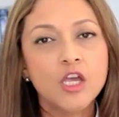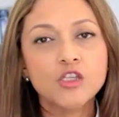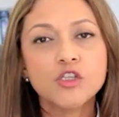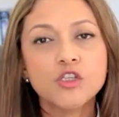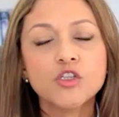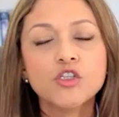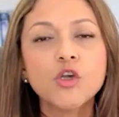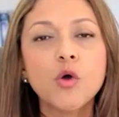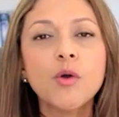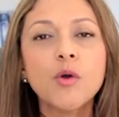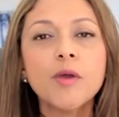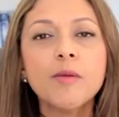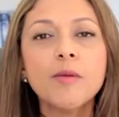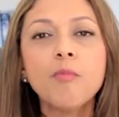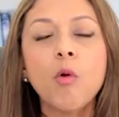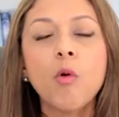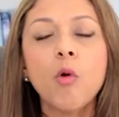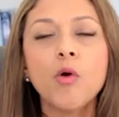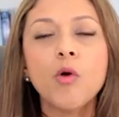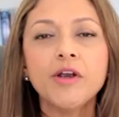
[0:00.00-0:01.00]
So
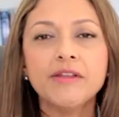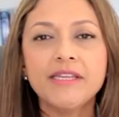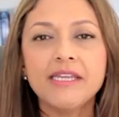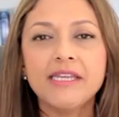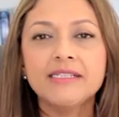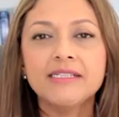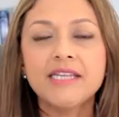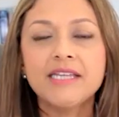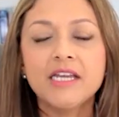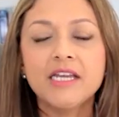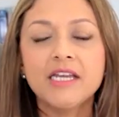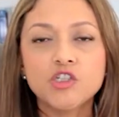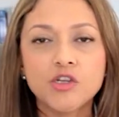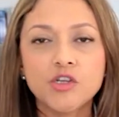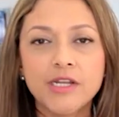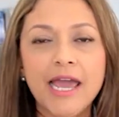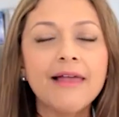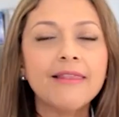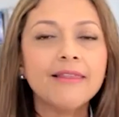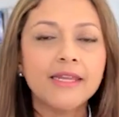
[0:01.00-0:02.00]
important, the
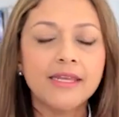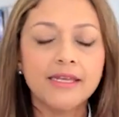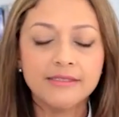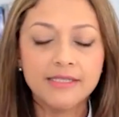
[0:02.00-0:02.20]
intentionality.